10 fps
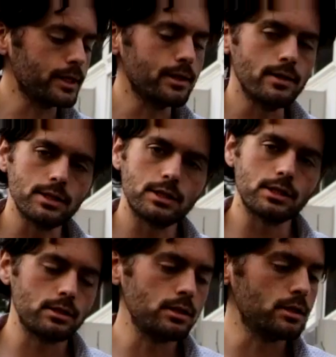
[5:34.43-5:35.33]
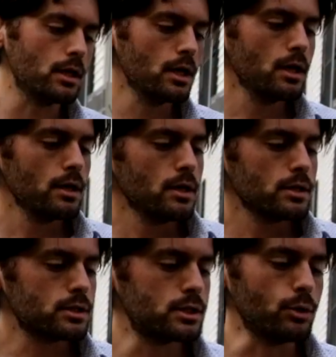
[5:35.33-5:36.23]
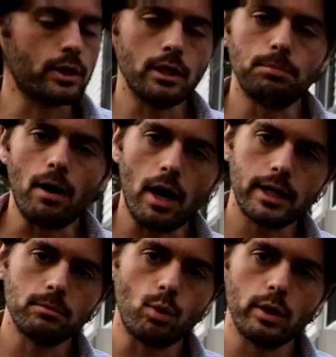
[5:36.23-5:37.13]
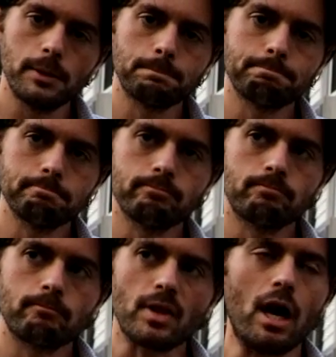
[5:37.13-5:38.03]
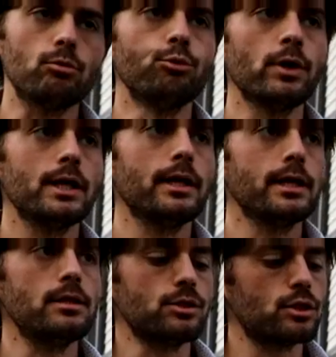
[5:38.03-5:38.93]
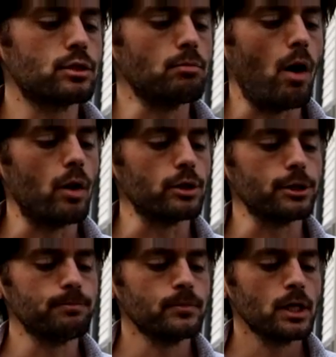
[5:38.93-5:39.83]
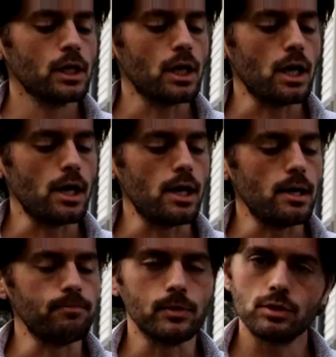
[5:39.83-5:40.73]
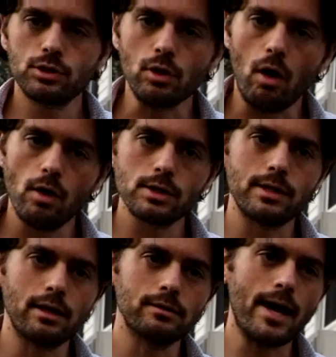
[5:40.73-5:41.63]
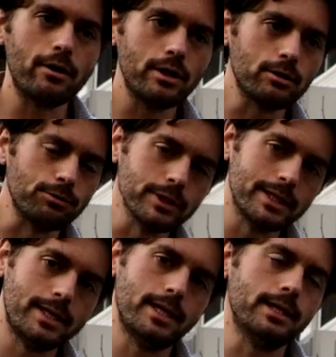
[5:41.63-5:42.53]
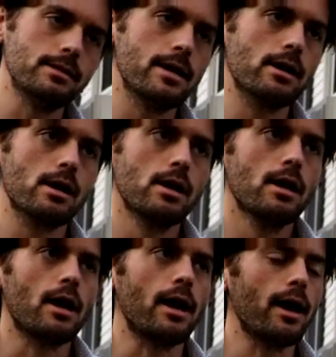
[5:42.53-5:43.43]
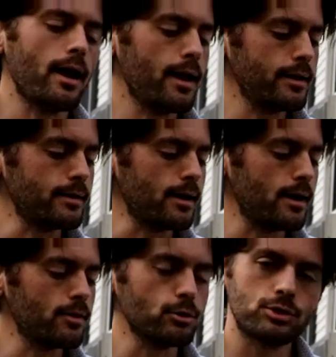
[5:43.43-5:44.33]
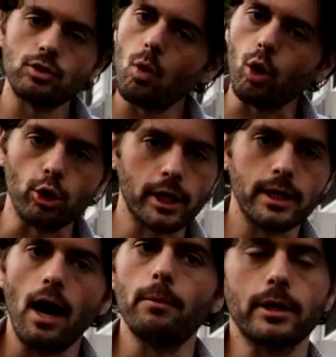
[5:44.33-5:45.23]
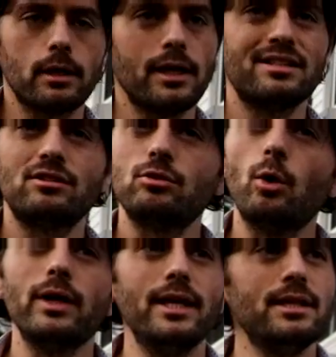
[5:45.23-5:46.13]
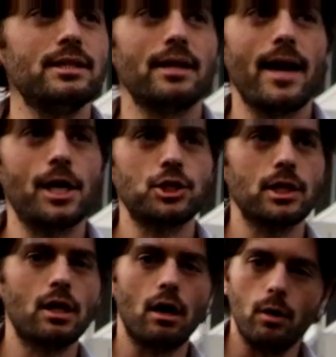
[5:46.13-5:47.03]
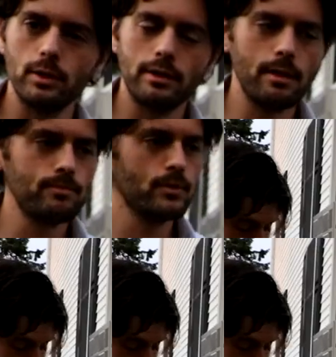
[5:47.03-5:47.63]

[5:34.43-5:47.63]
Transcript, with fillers: And then this is the Silky Pocket Boy. I really like these smaller um, saws that allow you to really get in there and uh, they're so ergonomic. It's so easy to actually cut with them.